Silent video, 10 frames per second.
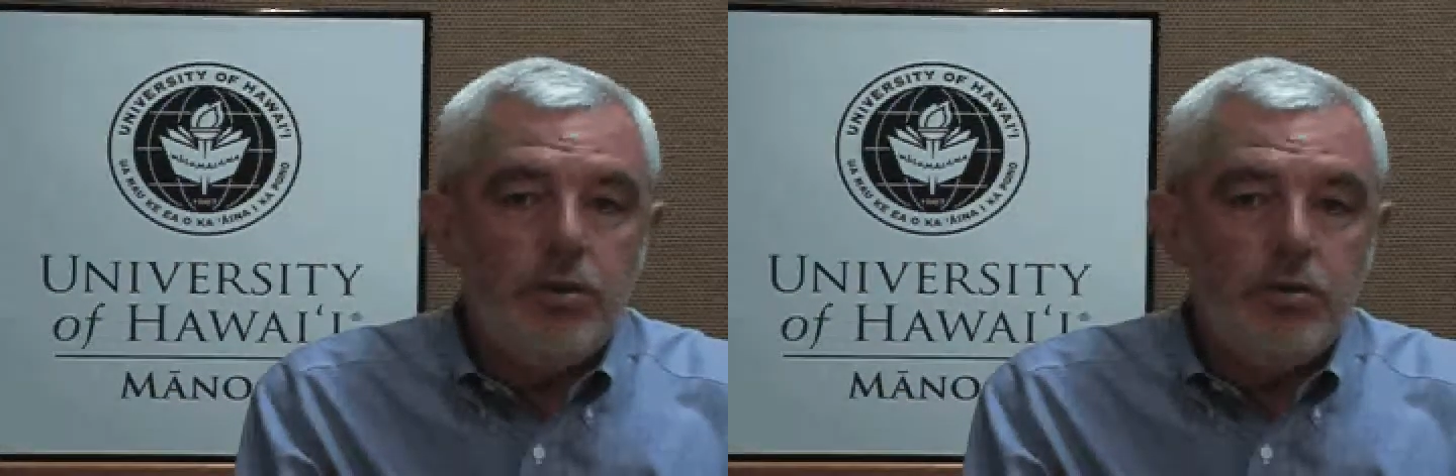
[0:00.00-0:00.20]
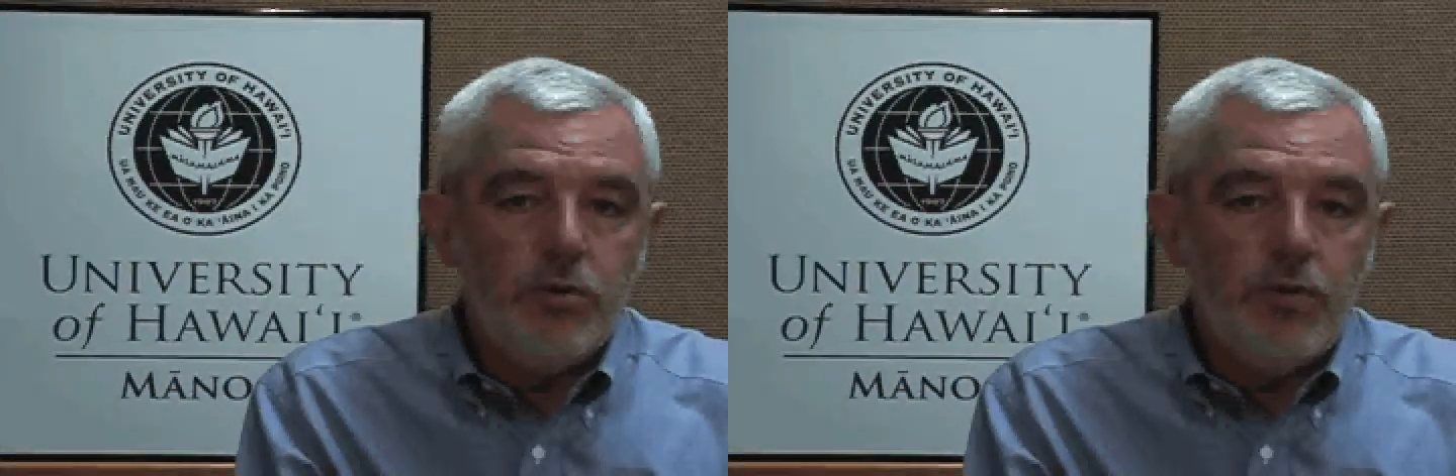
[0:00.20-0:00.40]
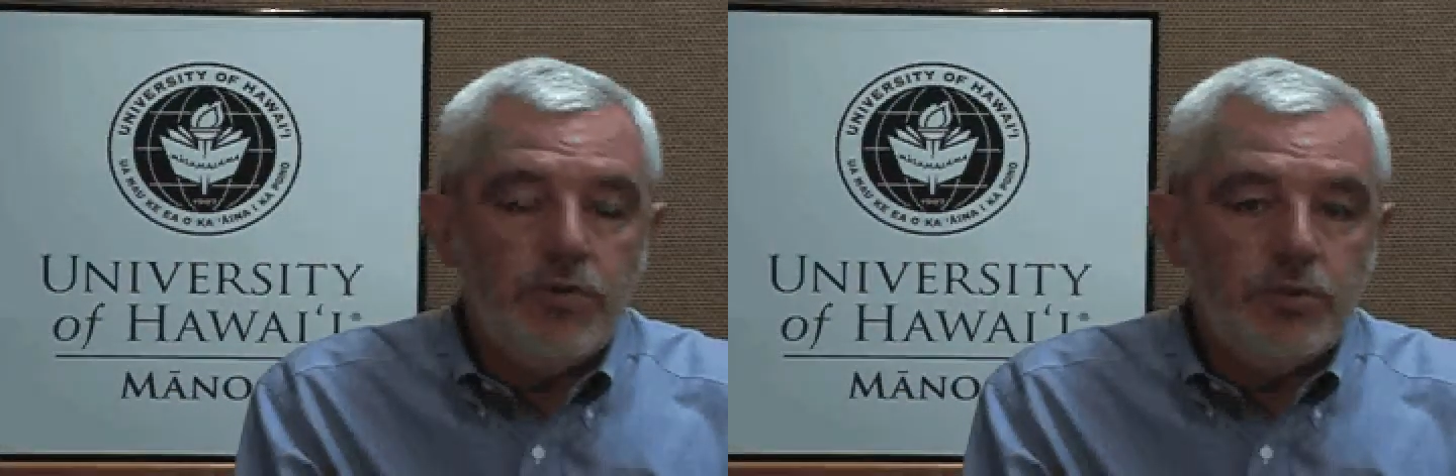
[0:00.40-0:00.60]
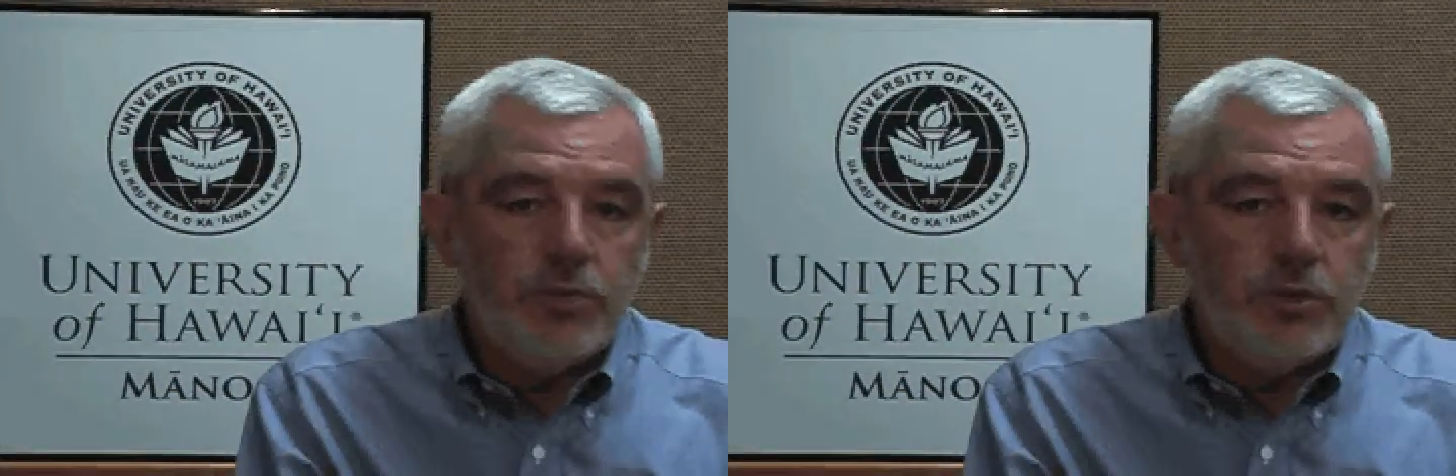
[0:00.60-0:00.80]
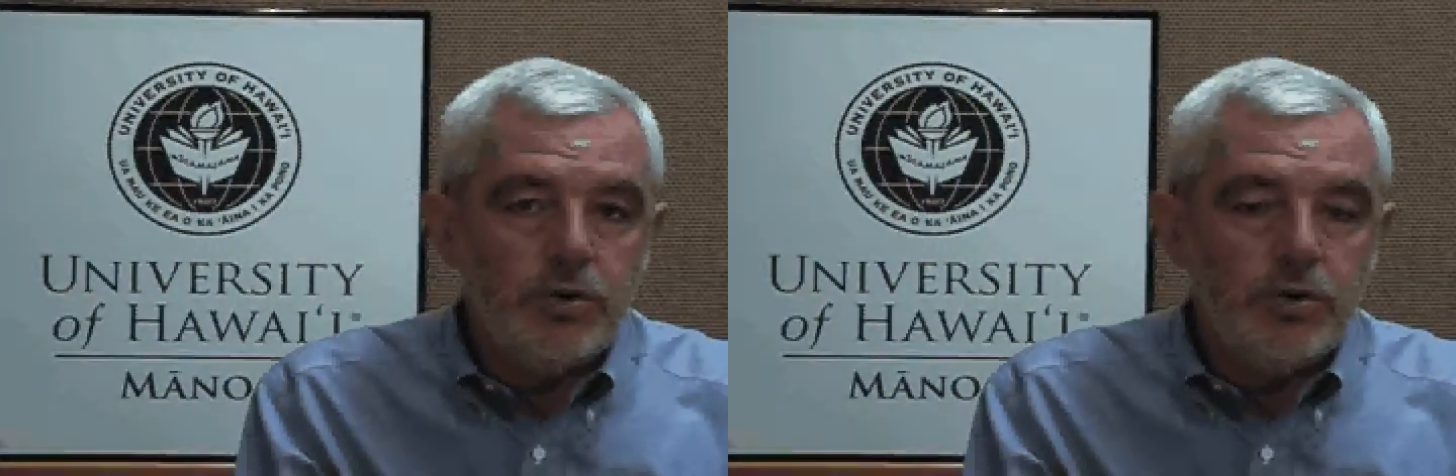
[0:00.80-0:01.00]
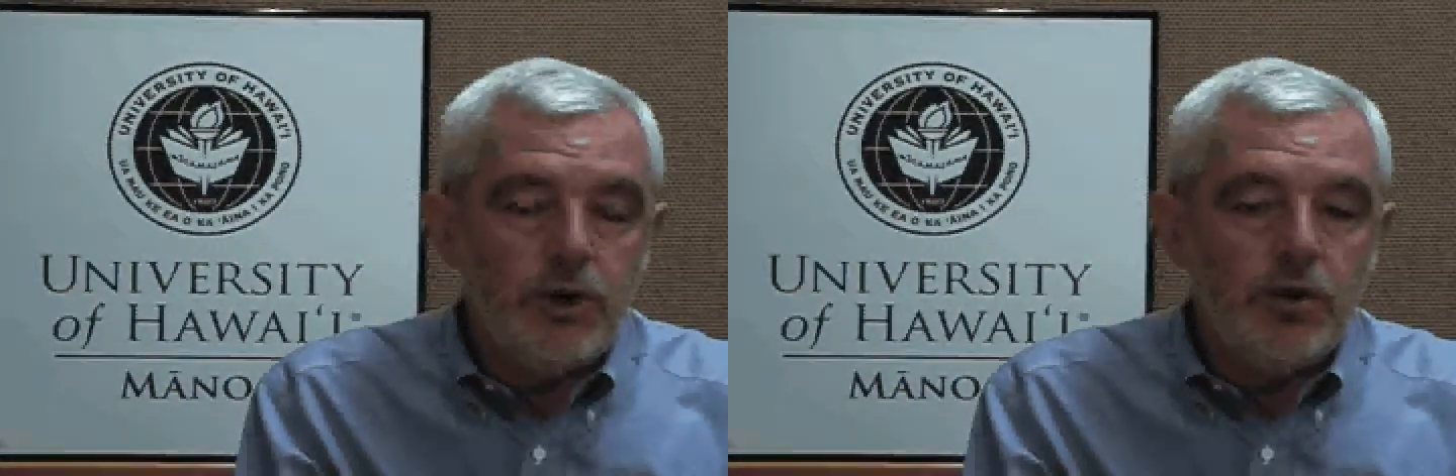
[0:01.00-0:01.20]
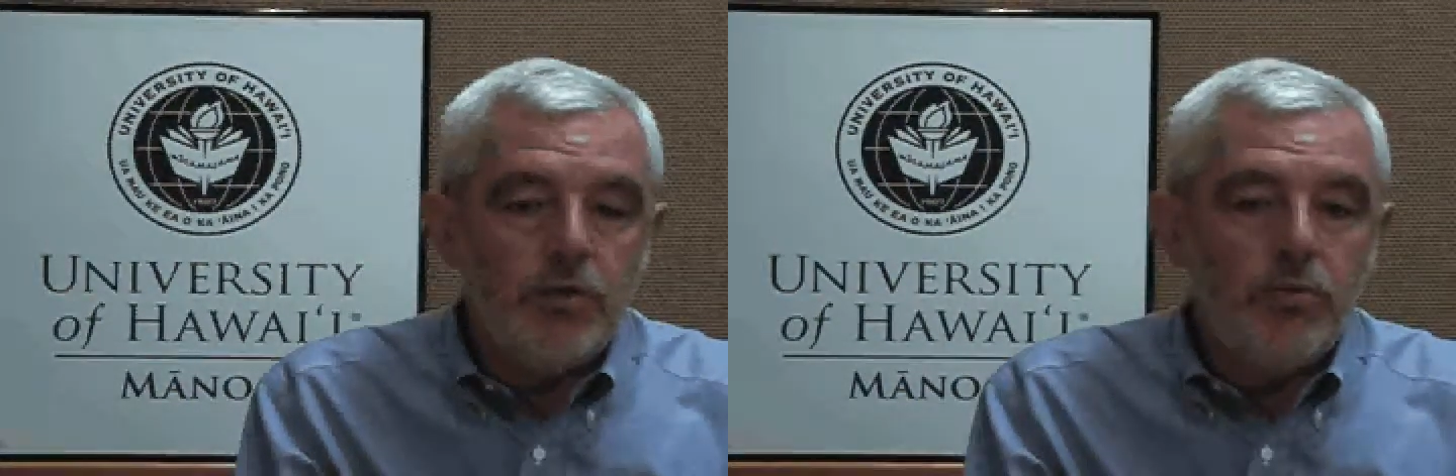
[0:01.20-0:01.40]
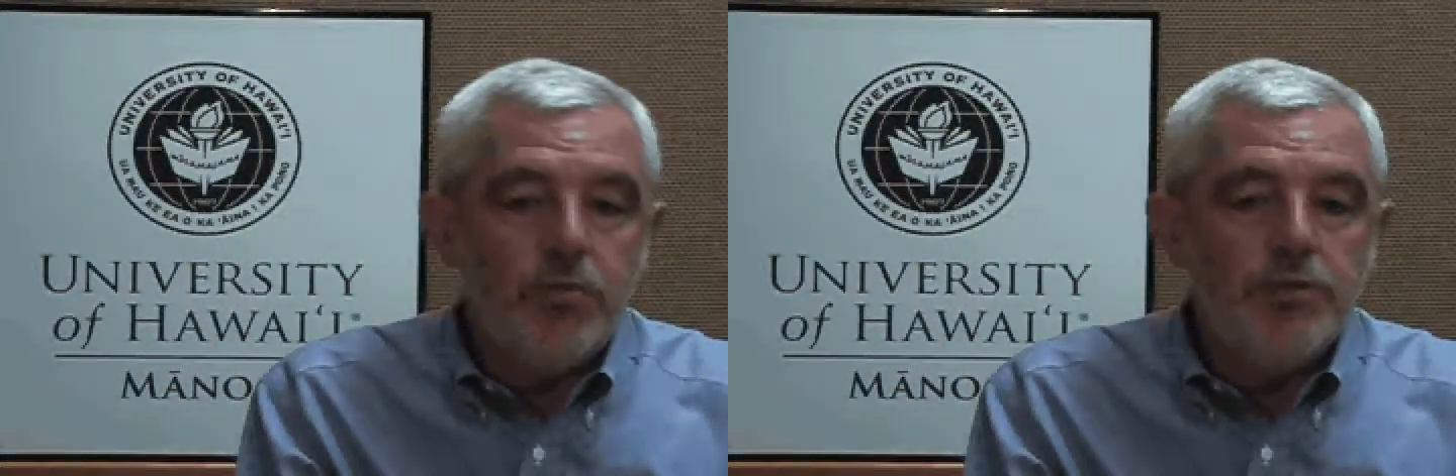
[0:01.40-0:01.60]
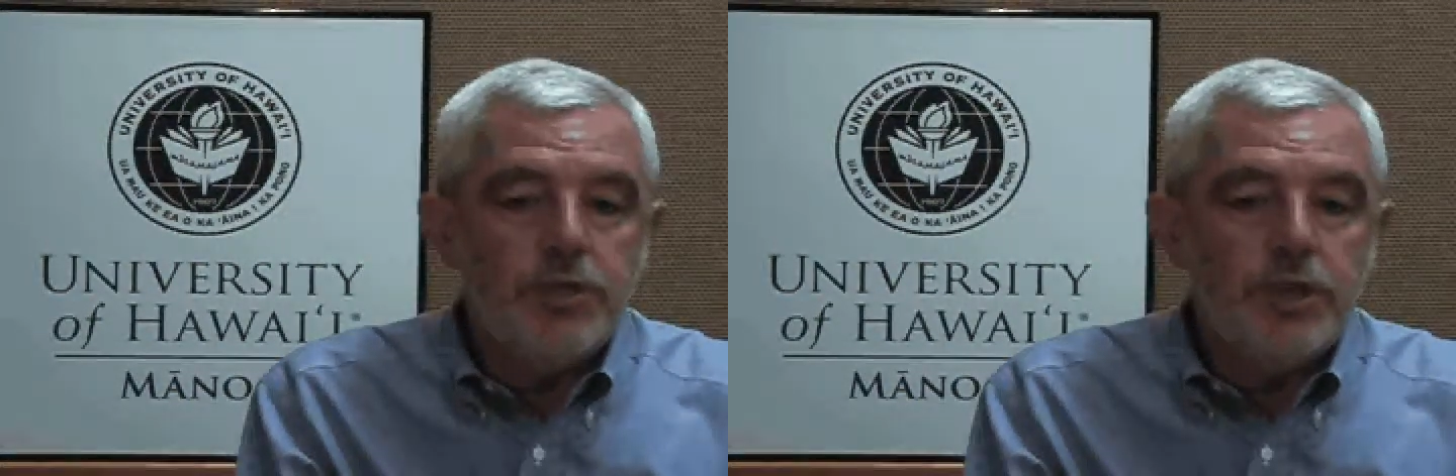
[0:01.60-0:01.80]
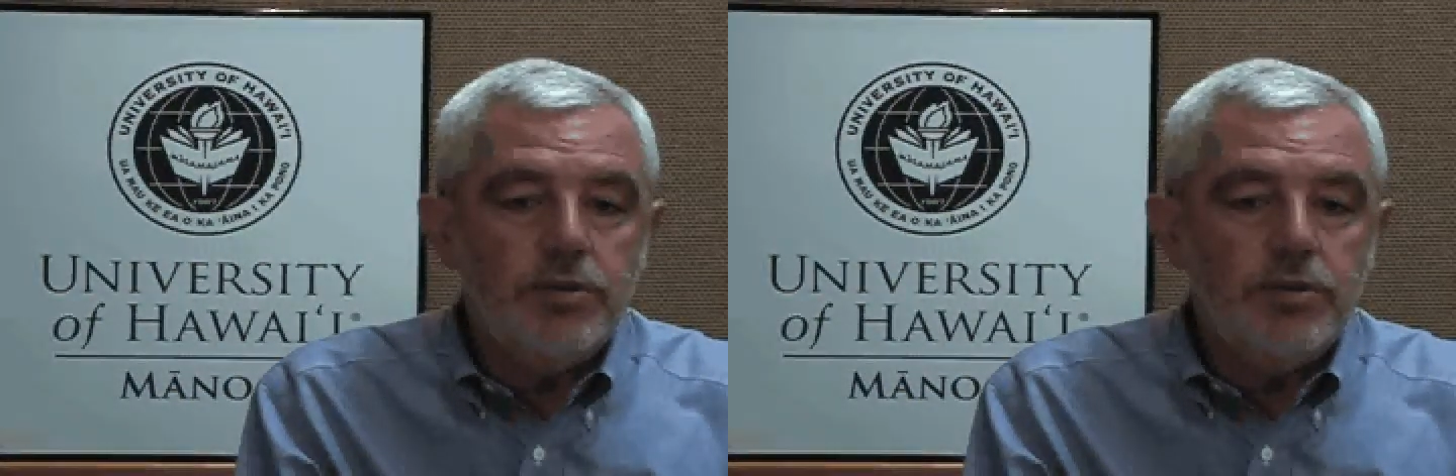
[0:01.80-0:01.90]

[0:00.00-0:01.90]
your reference material on the website,